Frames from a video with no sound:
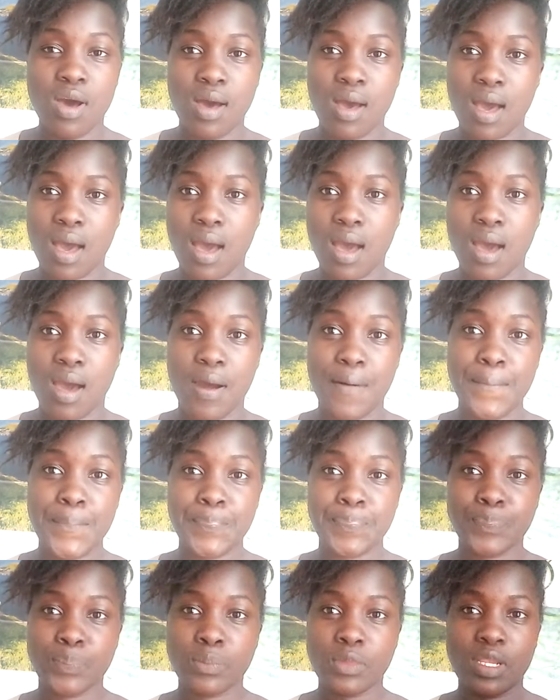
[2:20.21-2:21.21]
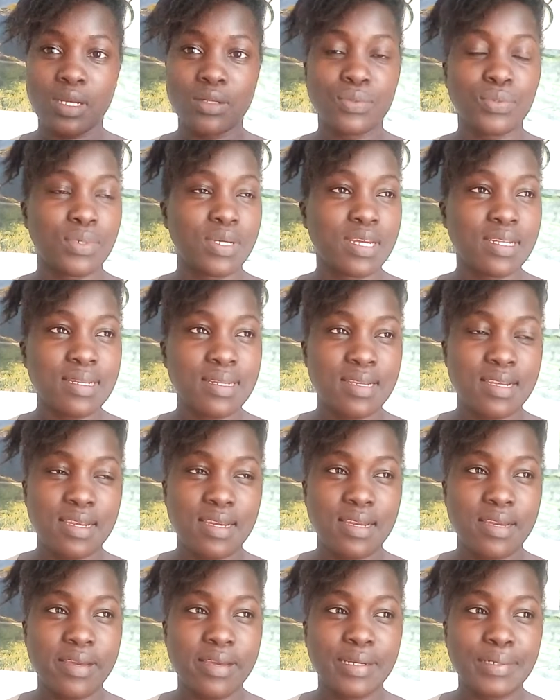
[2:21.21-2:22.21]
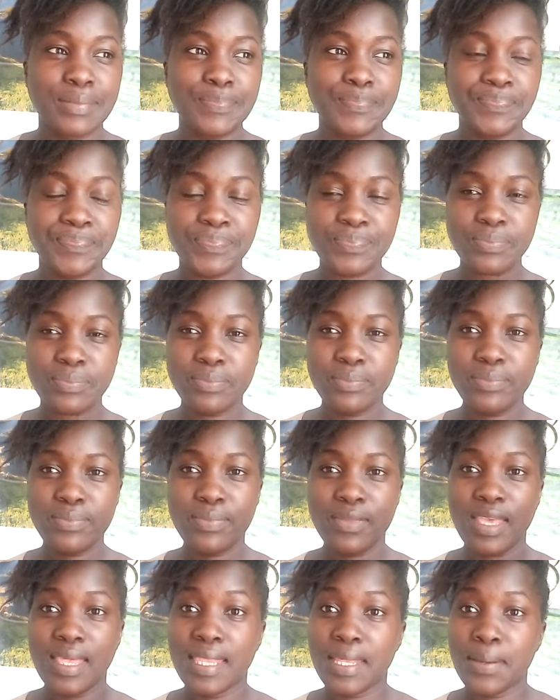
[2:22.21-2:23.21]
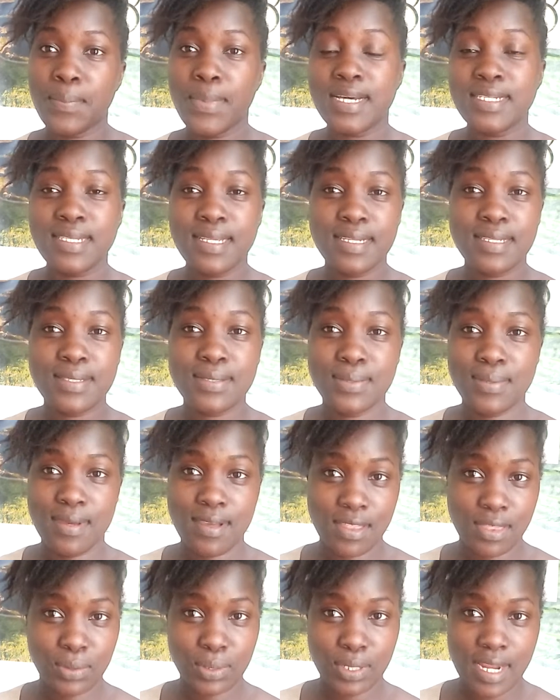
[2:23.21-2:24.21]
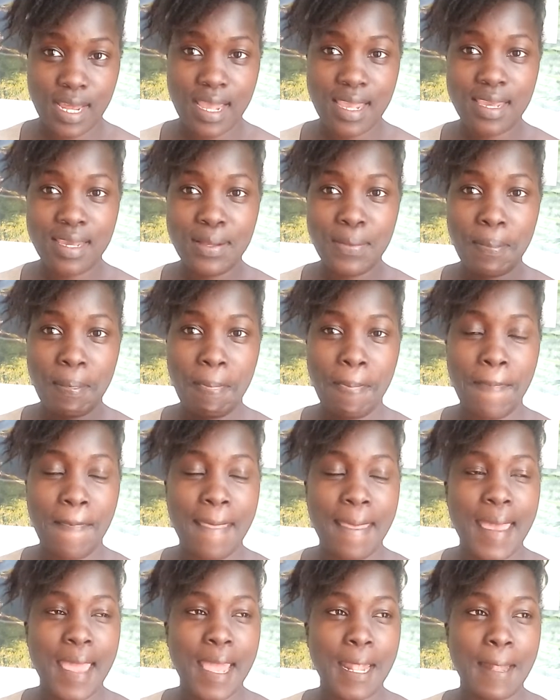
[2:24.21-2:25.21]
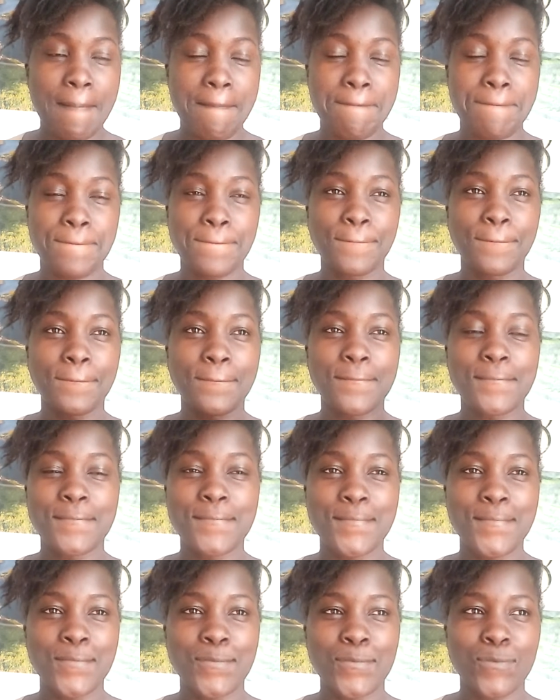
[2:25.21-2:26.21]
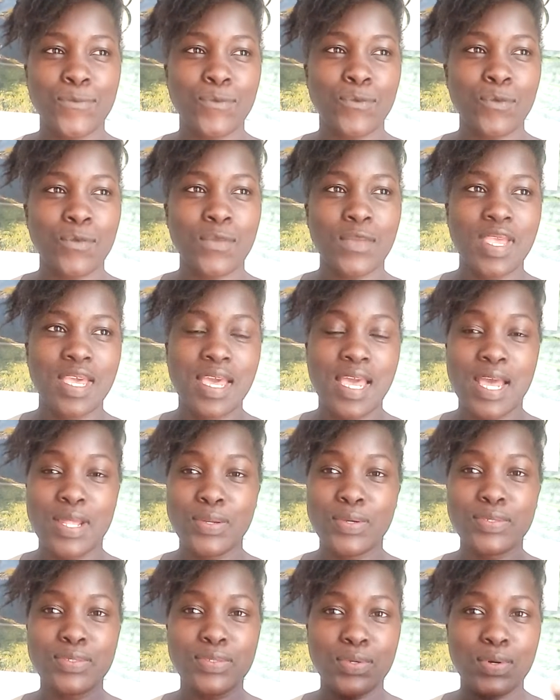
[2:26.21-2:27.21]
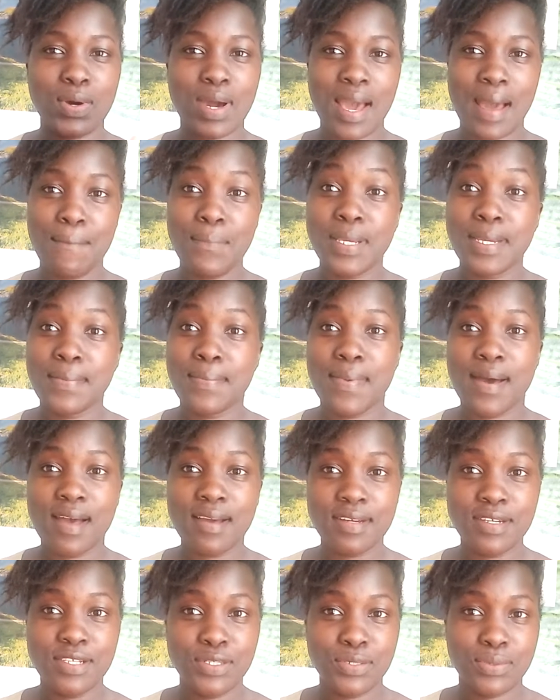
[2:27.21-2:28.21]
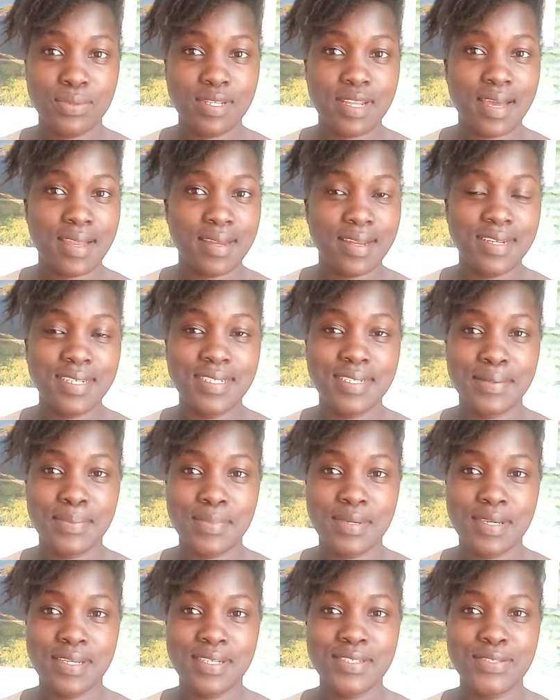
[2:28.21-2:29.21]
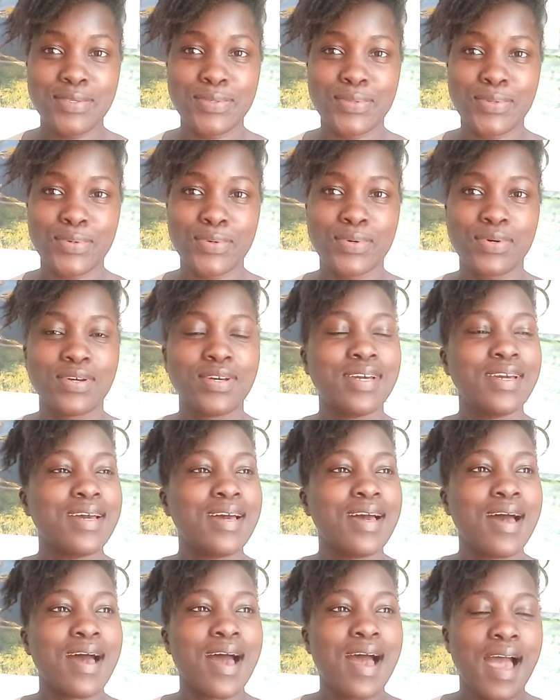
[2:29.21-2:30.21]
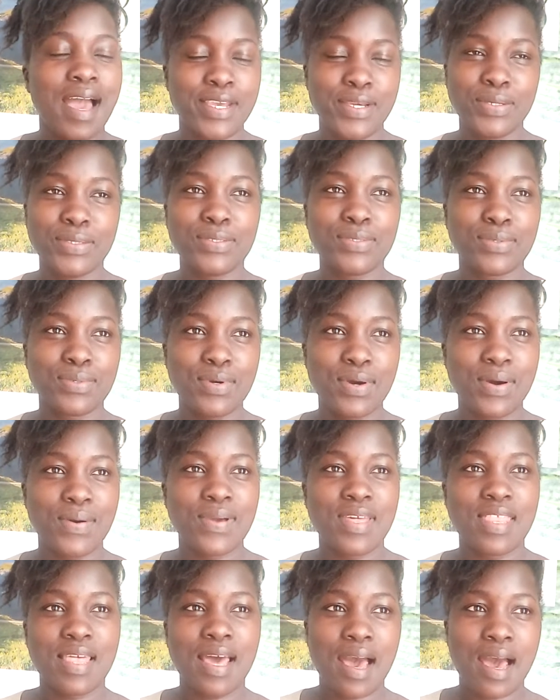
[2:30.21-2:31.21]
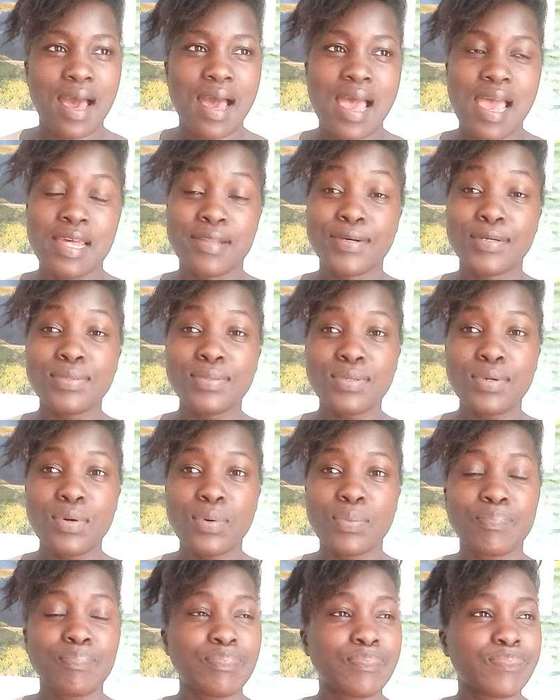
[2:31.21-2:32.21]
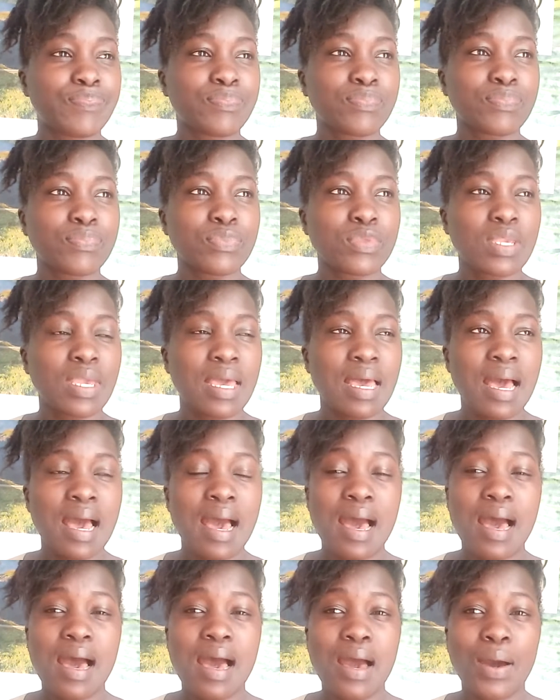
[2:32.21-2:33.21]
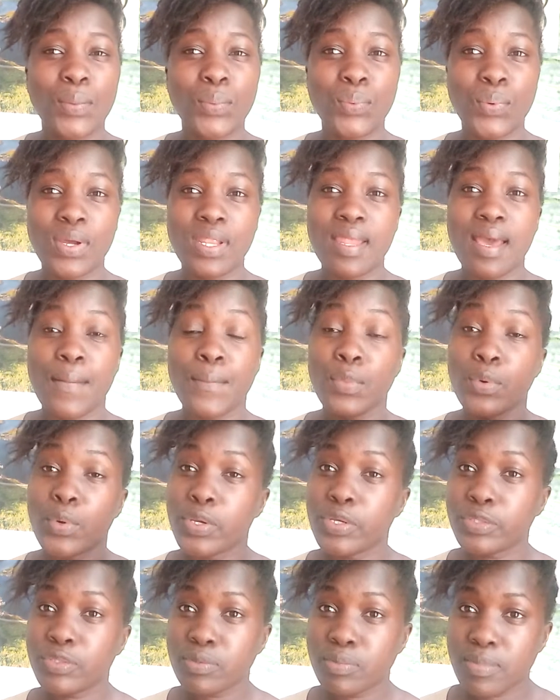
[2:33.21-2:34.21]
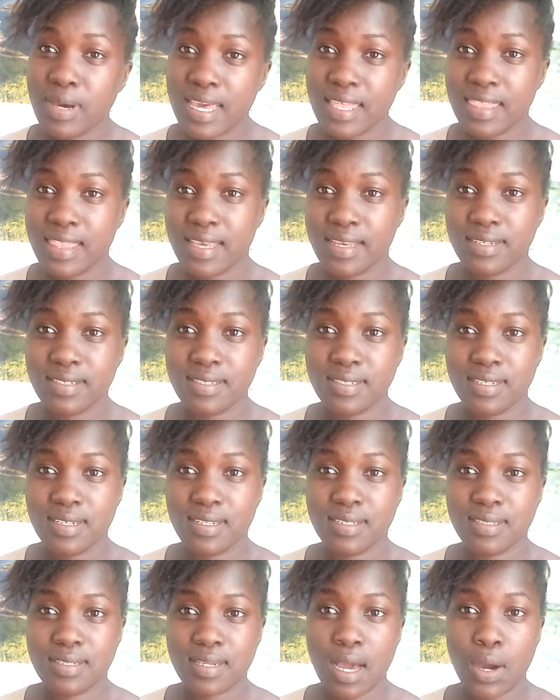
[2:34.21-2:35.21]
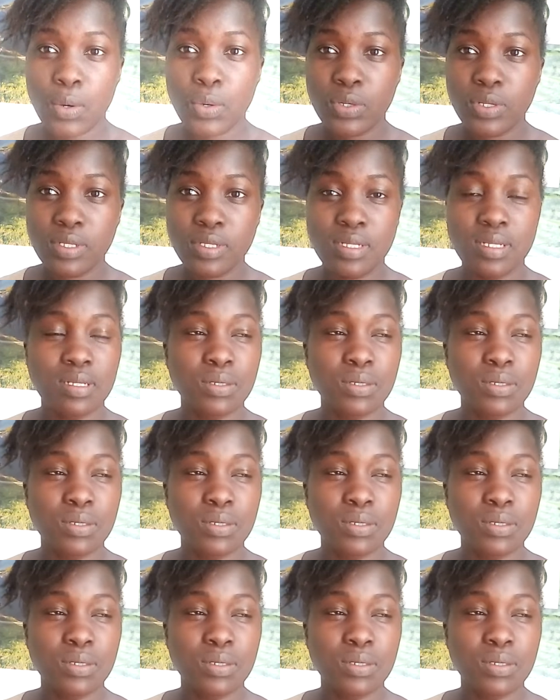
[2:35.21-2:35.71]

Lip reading: to get the buses to Githurai, and also coming back she will direct me. So I used to go with her. And also when I'm going to buy things in town,